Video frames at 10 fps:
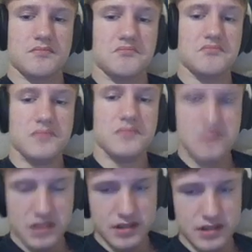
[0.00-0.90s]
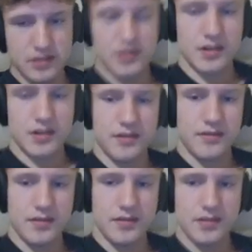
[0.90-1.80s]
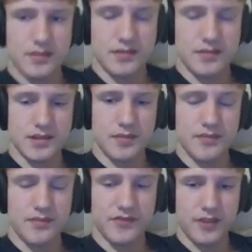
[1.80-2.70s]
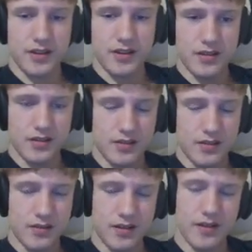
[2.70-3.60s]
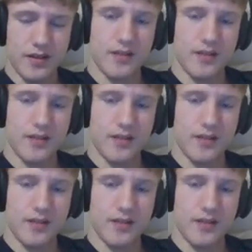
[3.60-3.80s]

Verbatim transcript: Hmm. I guess you can eat some fungi. Right?